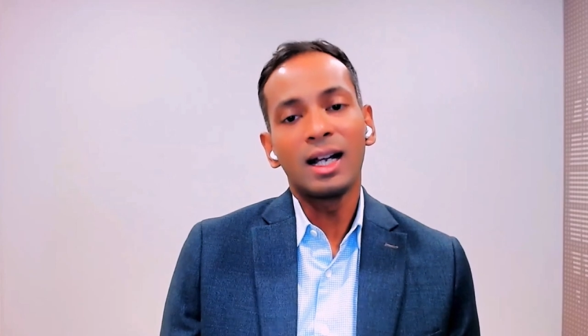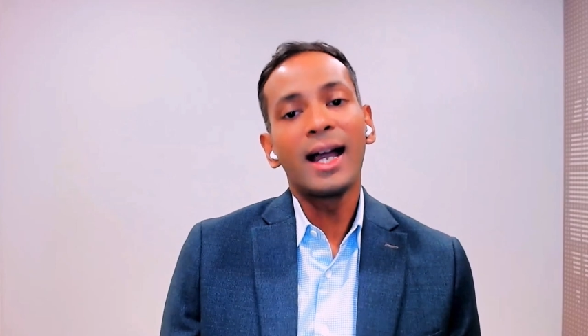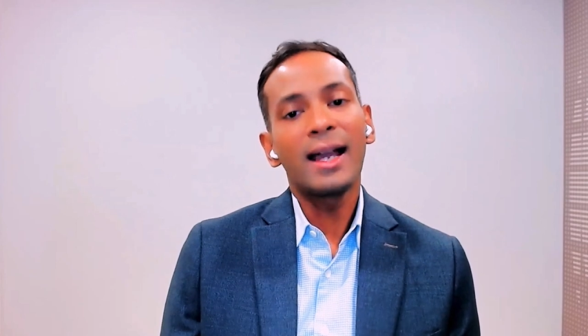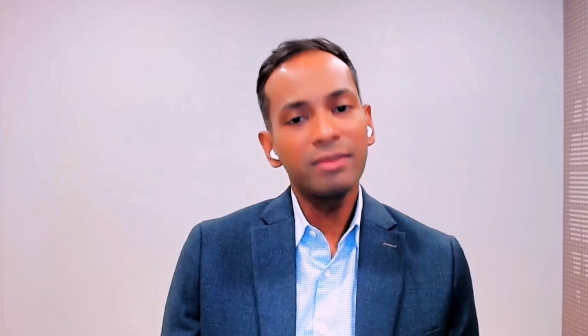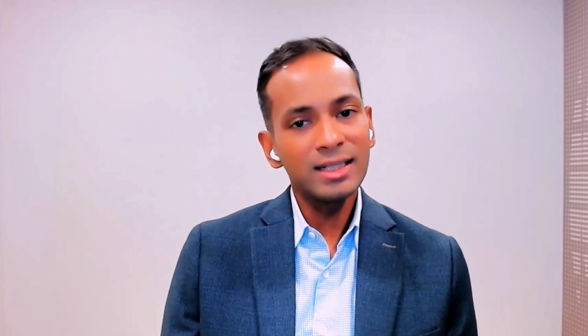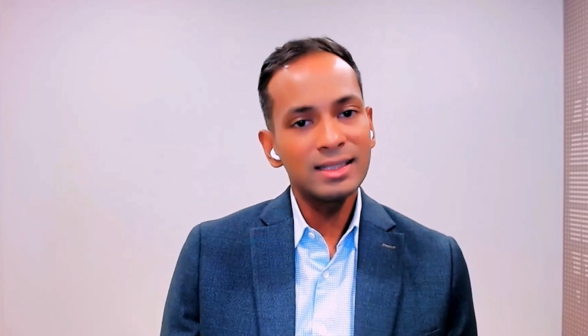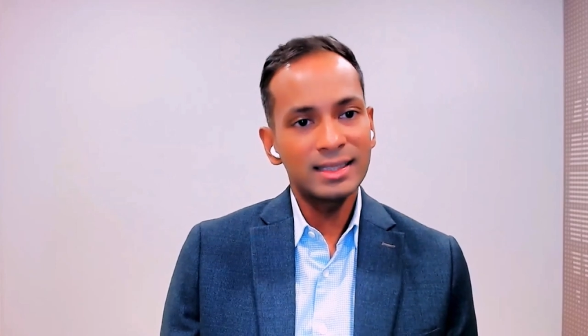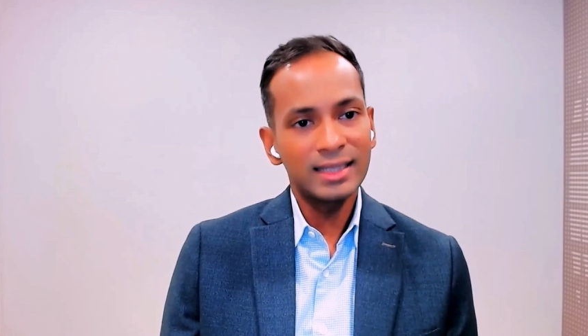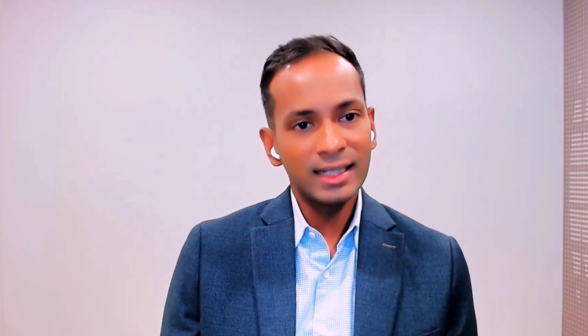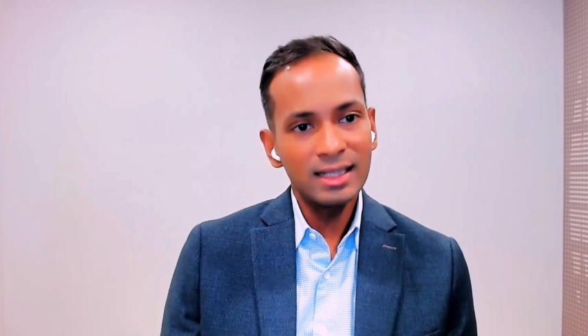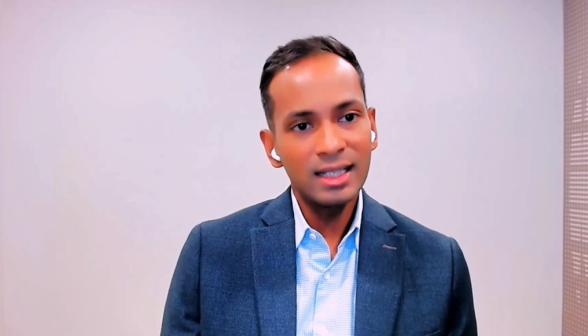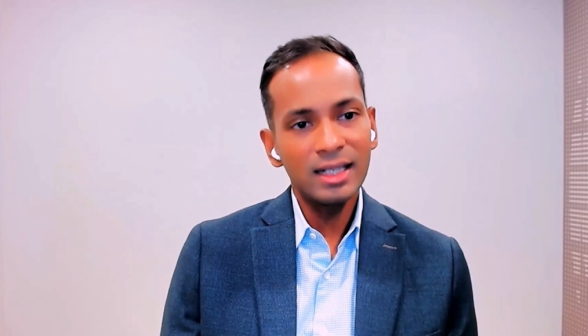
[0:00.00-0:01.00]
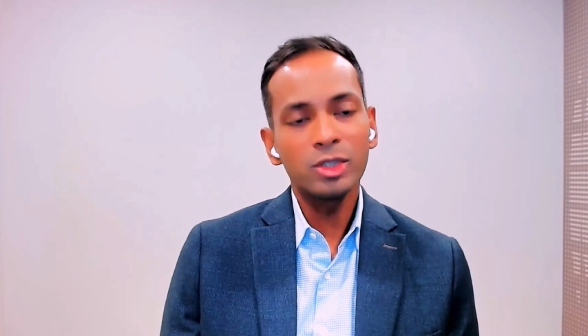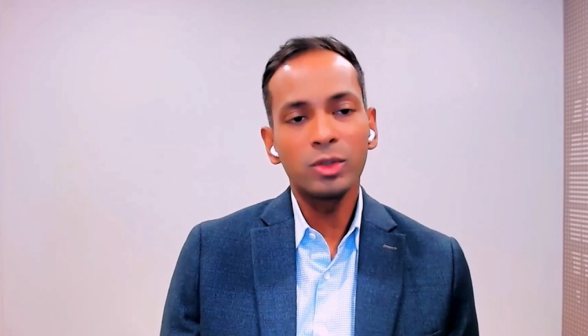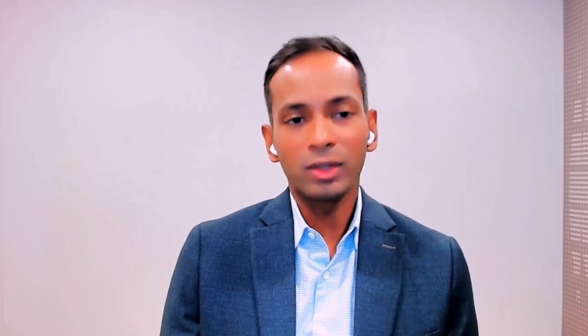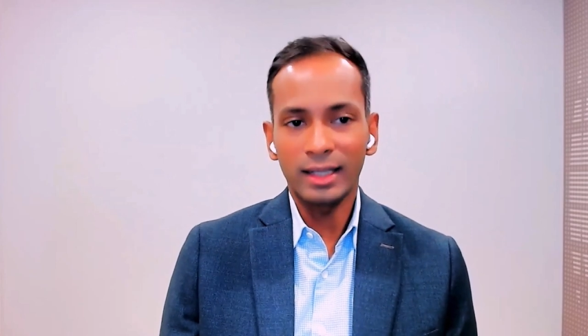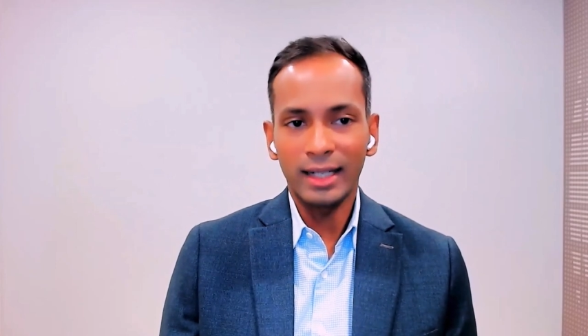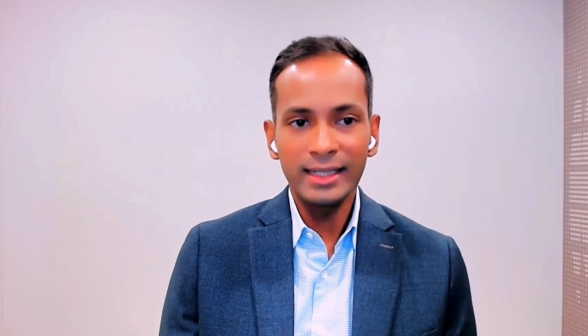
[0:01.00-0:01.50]
Having said that,
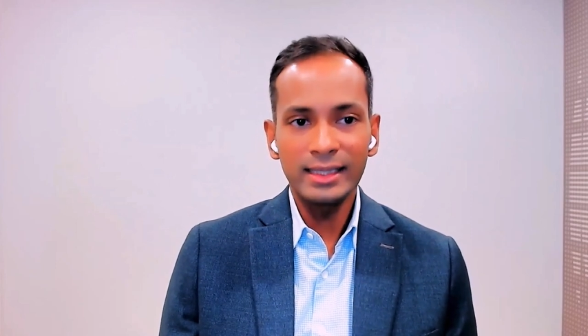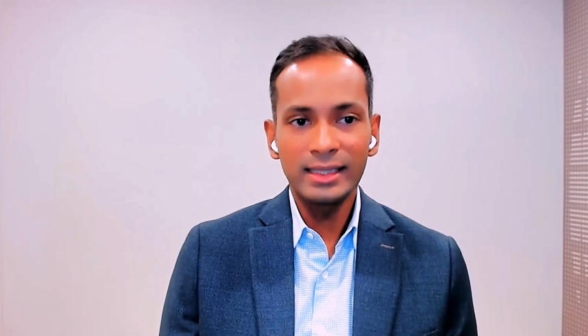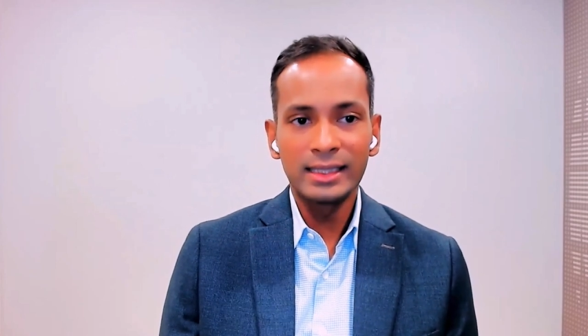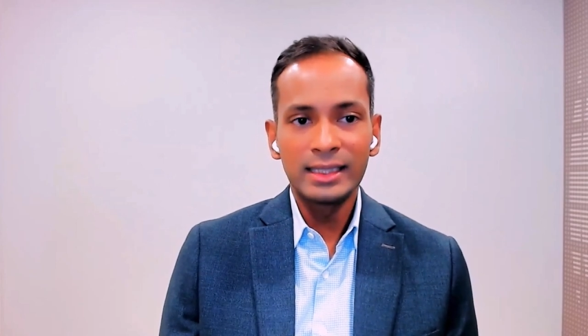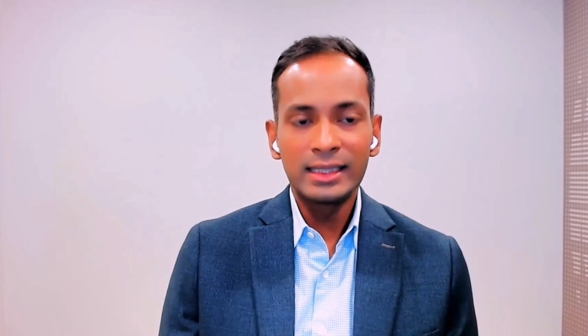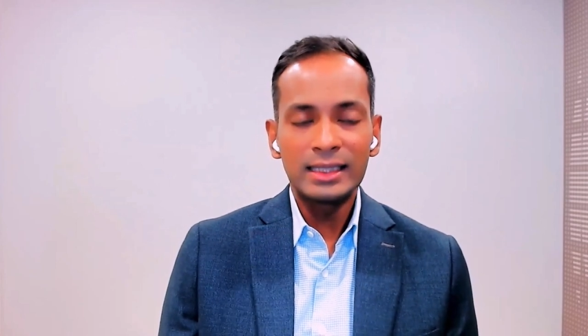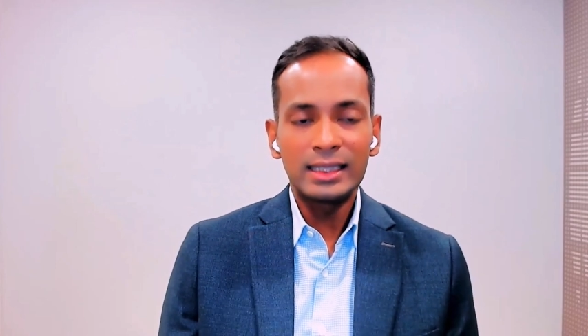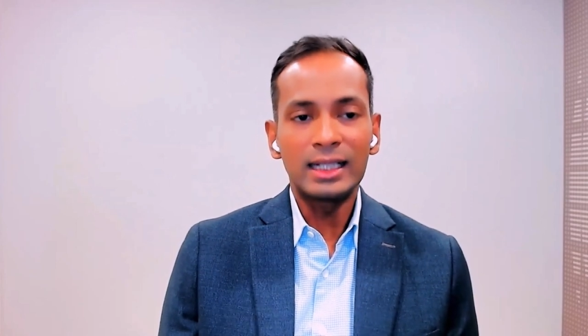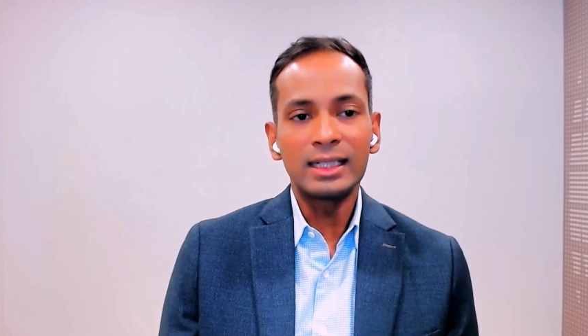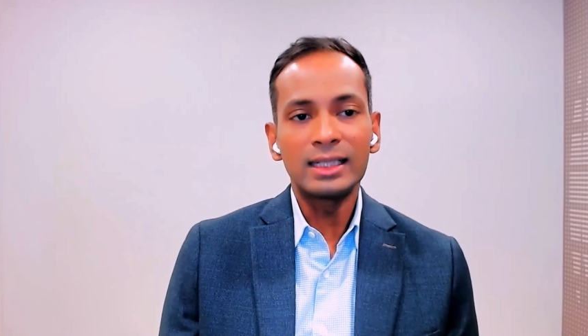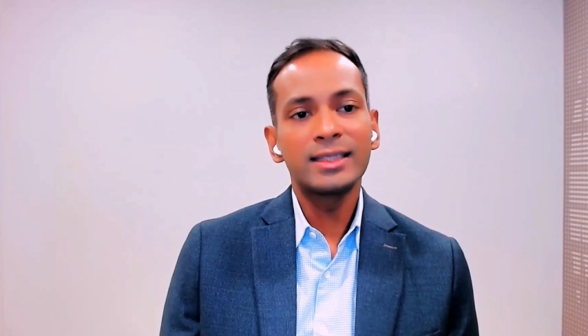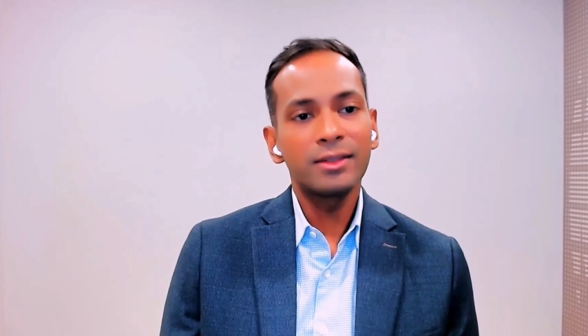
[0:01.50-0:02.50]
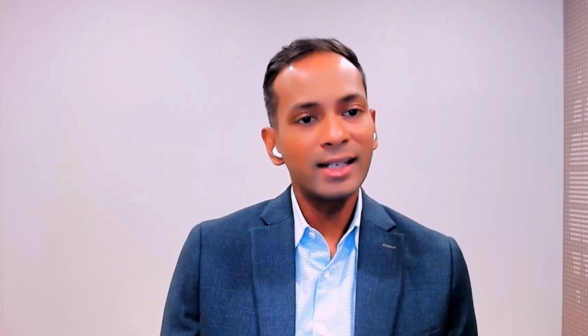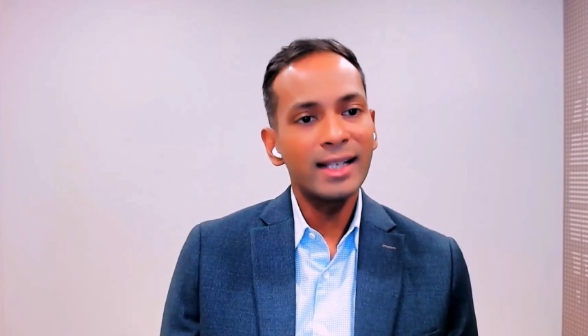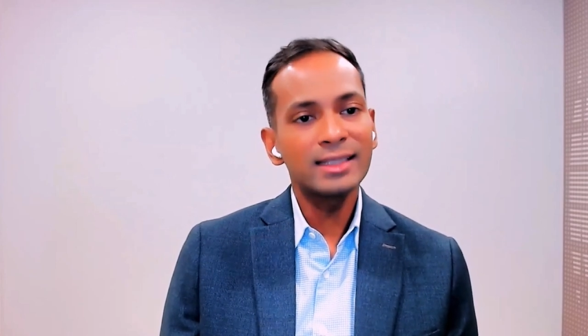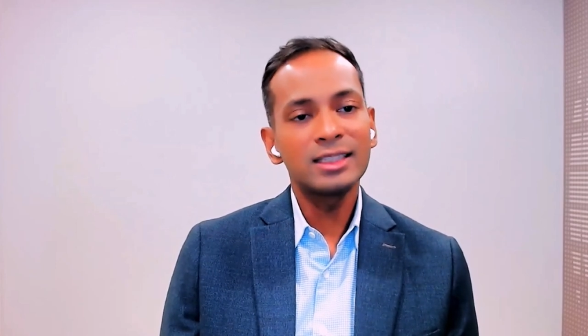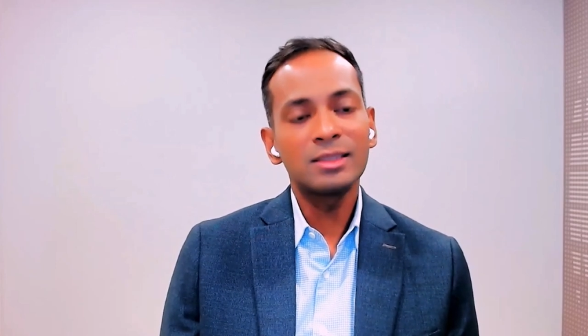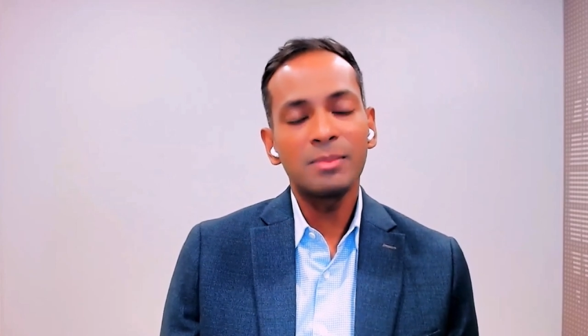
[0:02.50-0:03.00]
you're right.
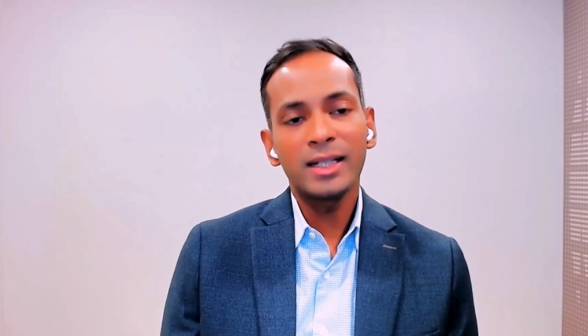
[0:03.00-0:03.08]
Several asset